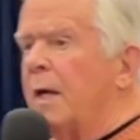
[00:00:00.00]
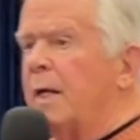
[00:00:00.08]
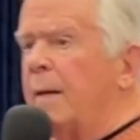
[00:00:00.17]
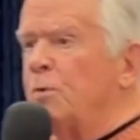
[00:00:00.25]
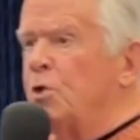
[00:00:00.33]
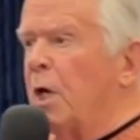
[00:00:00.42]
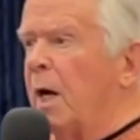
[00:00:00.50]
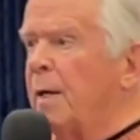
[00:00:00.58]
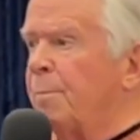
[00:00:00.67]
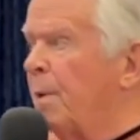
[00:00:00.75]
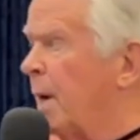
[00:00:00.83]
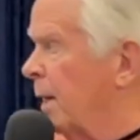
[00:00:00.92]
named
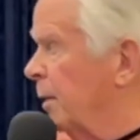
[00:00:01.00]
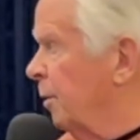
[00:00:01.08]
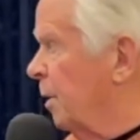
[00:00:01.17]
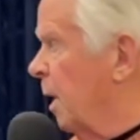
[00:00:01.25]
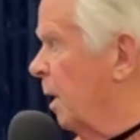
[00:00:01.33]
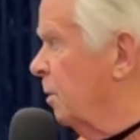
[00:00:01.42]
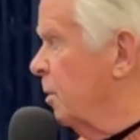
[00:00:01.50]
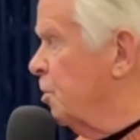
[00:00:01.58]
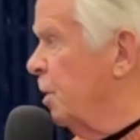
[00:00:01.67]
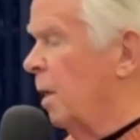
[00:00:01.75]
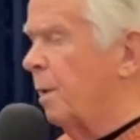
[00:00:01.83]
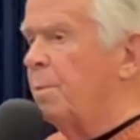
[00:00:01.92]
John Potter, Dr.
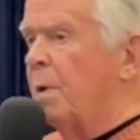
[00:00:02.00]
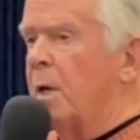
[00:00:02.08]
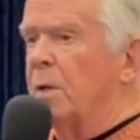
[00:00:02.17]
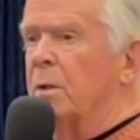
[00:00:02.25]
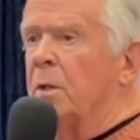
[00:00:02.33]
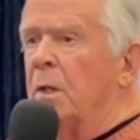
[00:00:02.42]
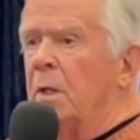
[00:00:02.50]
John Potter,